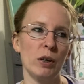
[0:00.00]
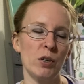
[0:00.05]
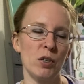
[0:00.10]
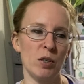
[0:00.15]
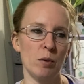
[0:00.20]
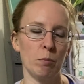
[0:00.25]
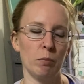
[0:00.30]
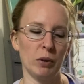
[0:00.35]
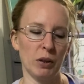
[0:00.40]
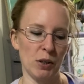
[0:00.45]

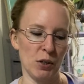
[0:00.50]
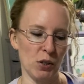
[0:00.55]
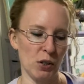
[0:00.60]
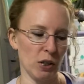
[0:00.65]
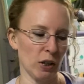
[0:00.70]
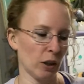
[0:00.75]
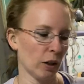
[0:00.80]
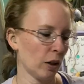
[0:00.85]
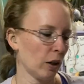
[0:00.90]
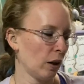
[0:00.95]

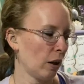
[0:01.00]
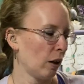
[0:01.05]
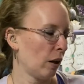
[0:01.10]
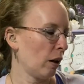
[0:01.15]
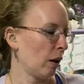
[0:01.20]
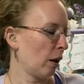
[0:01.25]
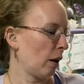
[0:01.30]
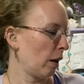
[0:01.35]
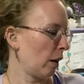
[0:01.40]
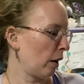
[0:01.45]
simplistic.
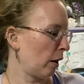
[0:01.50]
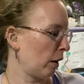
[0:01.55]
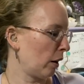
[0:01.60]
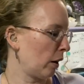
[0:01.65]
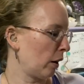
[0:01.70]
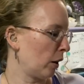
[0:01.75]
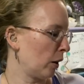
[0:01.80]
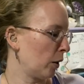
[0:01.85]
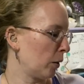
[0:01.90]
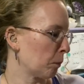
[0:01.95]

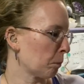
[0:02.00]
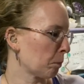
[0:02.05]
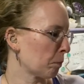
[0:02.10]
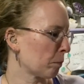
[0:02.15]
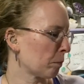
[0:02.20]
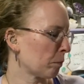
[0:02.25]
And